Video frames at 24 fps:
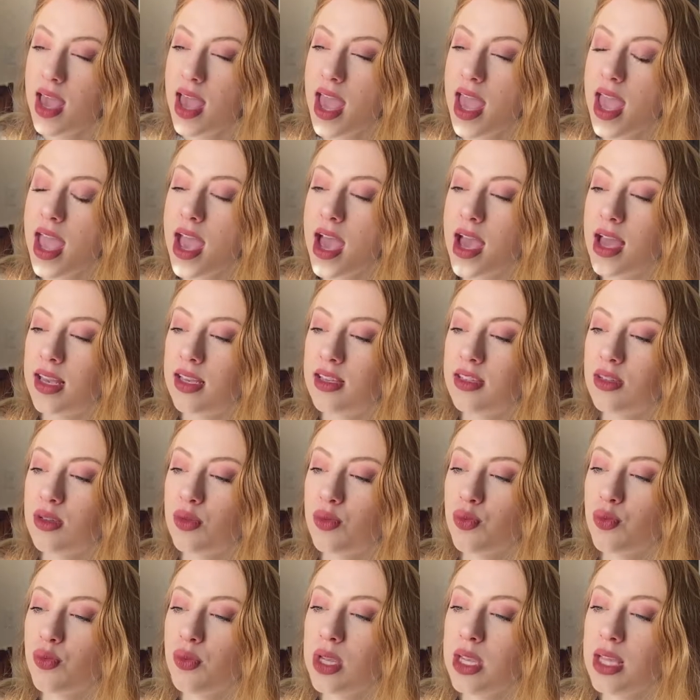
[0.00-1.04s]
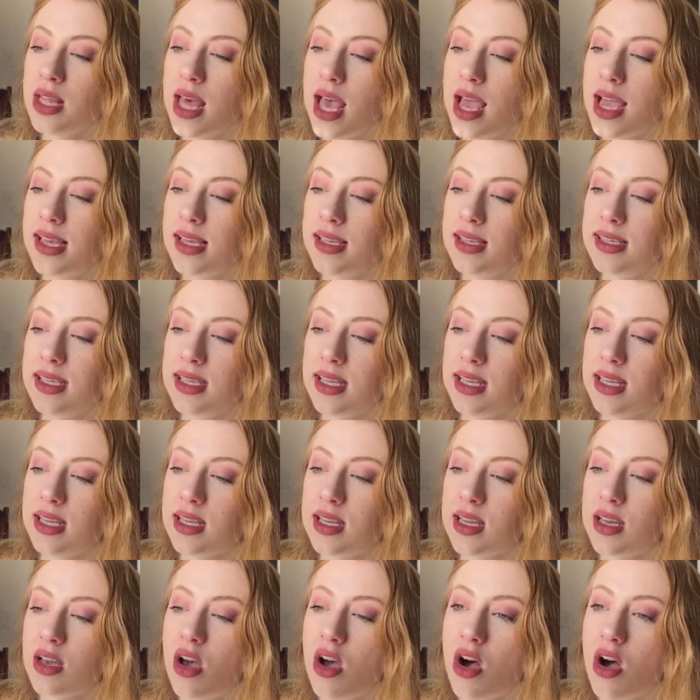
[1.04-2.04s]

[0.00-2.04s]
and realizing